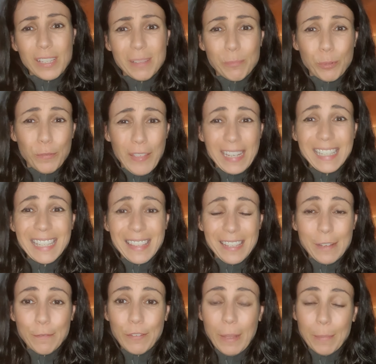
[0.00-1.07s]
preventing the
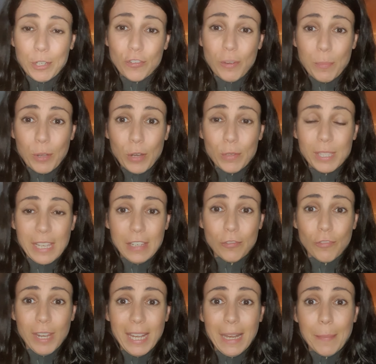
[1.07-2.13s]
inflammatory process
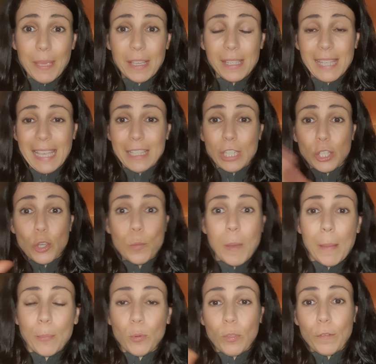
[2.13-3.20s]
really because they scoop
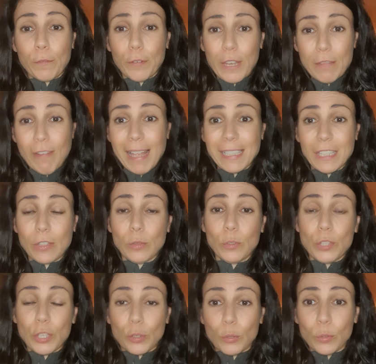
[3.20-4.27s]
up all the free radicals
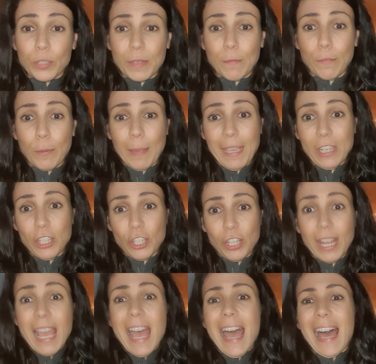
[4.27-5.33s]
that cause inflammation
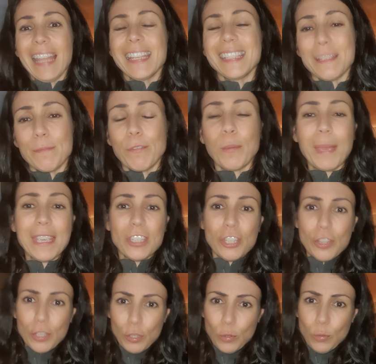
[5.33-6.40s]
and it's inflammation
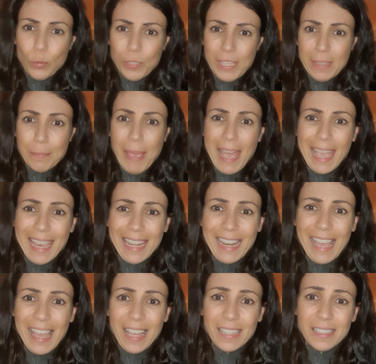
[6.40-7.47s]
that causes pain
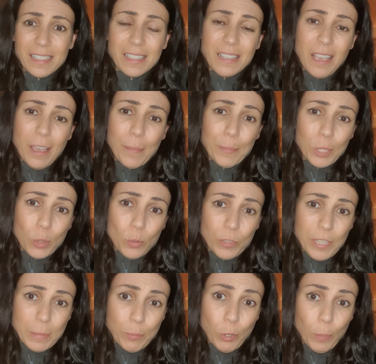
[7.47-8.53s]
and um,
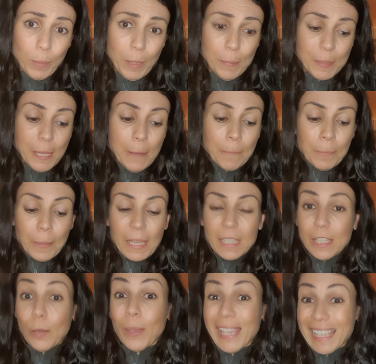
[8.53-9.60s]
causes problems
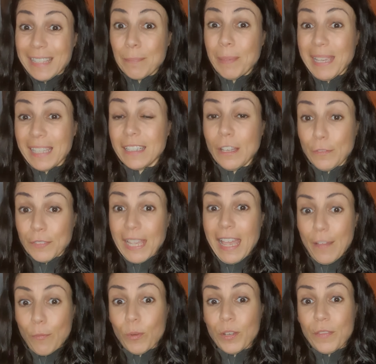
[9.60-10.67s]
so he's big enough to
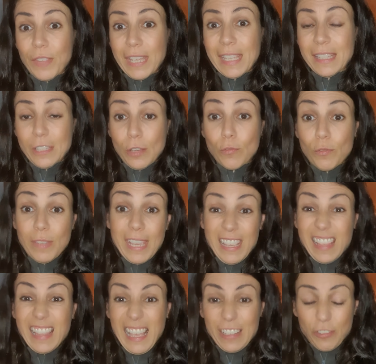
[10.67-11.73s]
have one of these so he,
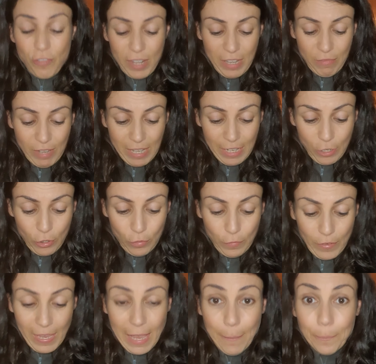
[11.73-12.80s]
that's really really good for
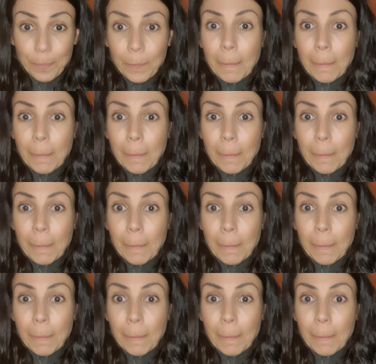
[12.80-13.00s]
him